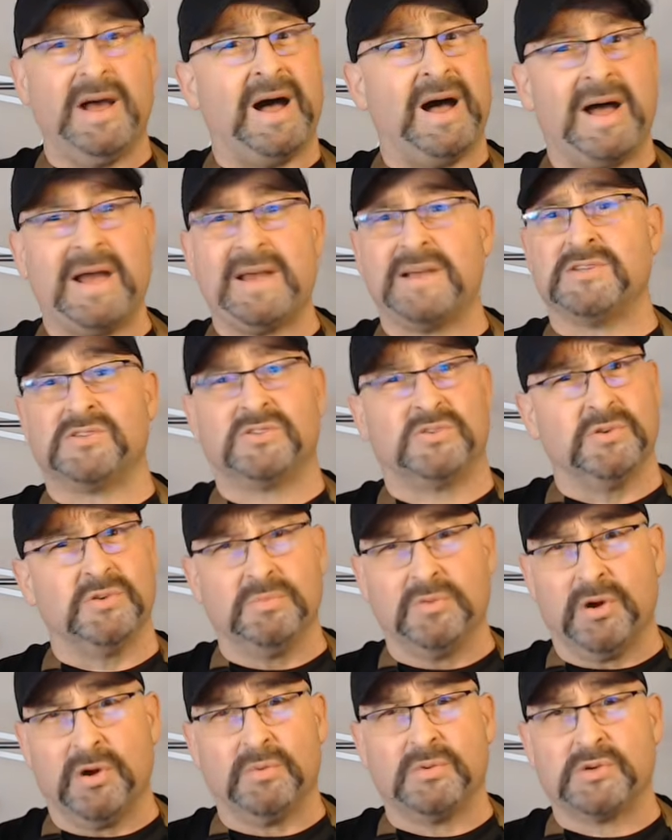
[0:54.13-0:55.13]
I
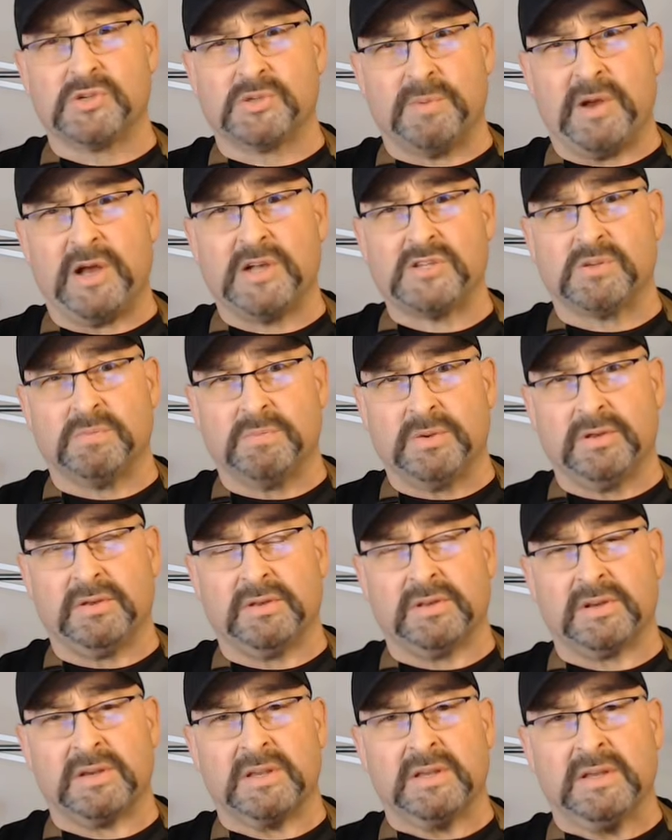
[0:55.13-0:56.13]
assume no
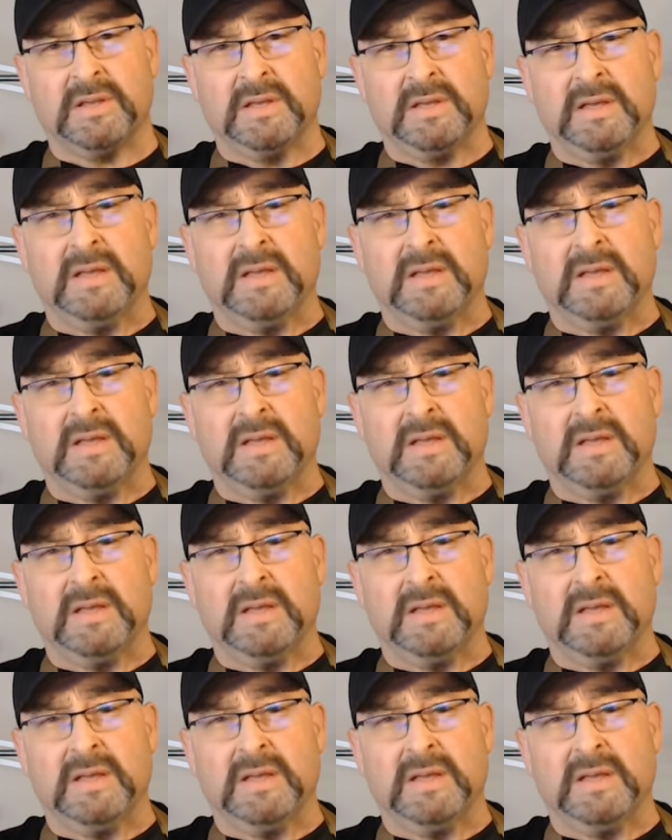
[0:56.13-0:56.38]
responsibility.